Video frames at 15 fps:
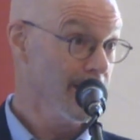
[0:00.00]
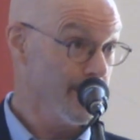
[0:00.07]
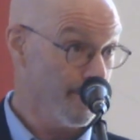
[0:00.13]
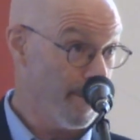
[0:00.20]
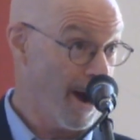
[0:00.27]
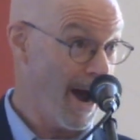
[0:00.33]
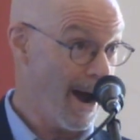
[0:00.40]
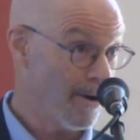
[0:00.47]

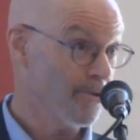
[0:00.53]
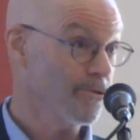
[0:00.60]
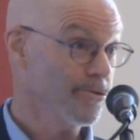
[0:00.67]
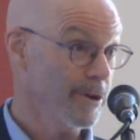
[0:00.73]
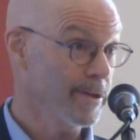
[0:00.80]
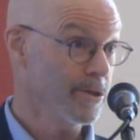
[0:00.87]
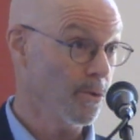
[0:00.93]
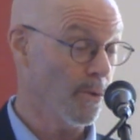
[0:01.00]
the
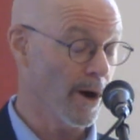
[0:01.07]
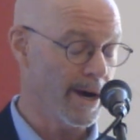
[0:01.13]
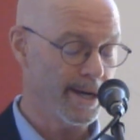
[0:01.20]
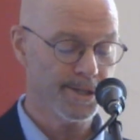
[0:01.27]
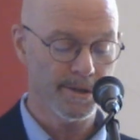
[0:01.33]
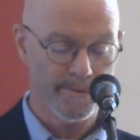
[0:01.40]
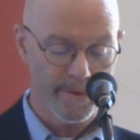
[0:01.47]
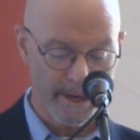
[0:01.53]
power and the
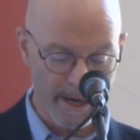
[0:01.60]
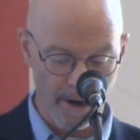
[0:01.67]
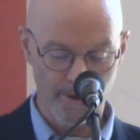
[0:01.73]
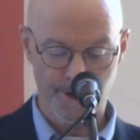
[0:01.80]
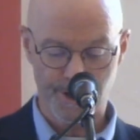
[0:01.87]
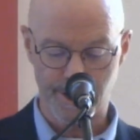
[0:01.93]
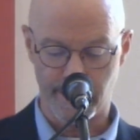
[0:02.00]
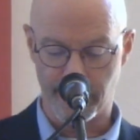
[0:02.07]
ways of the
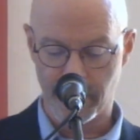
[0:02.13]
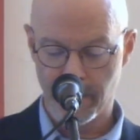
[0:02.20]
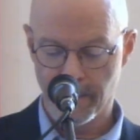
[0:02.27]
ocean.